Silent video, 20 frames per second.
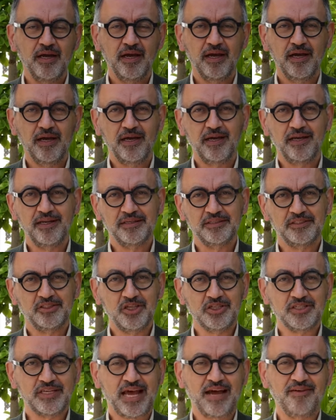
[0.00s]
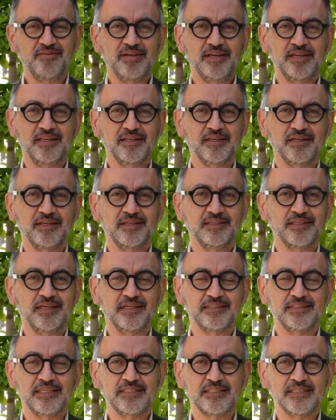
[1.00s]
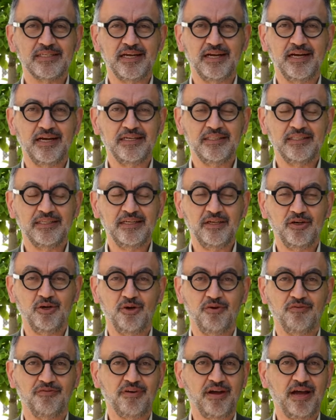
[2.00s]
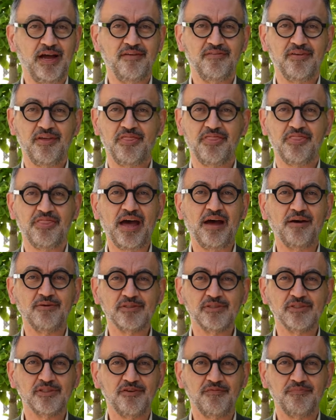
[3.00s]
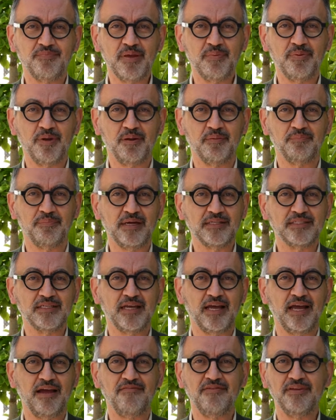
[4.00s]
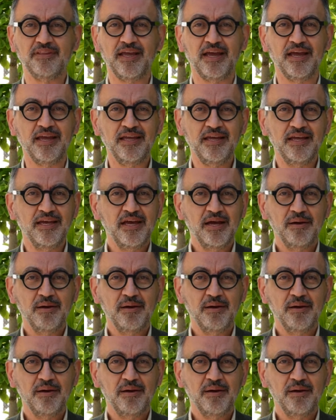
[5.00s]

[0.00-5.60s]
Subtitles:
And just having this idea of having thousands of people passing every day